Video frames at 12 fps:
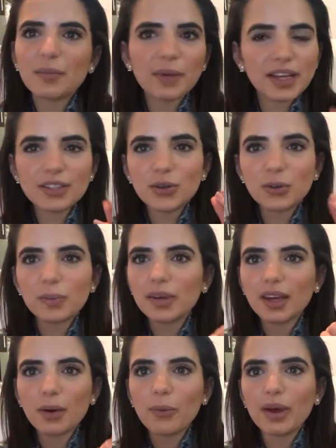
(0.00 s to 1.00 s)
it makes you
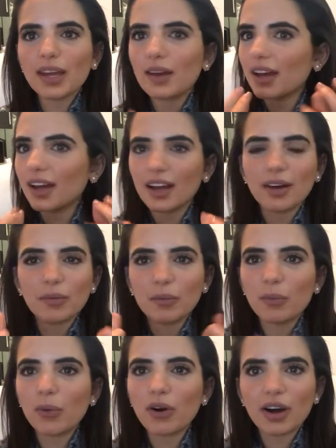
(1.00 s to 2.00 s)
be awake
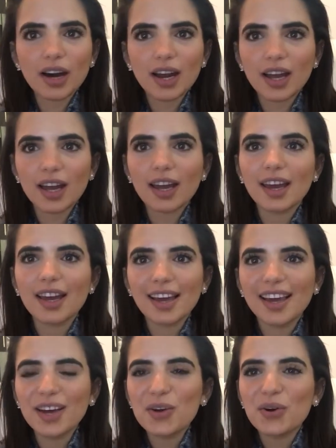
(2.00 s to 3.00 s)
more
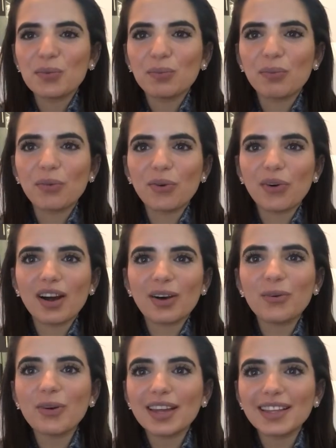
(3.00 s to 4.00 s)

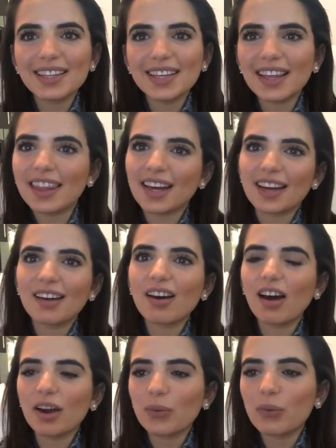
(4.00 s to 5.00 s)
quickly than
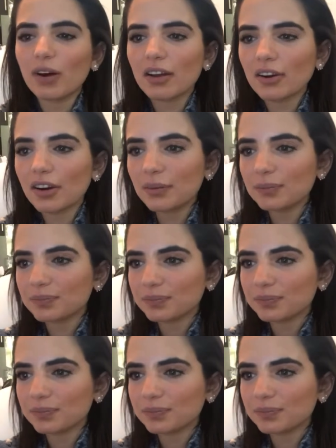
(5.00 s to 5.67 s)
hot water.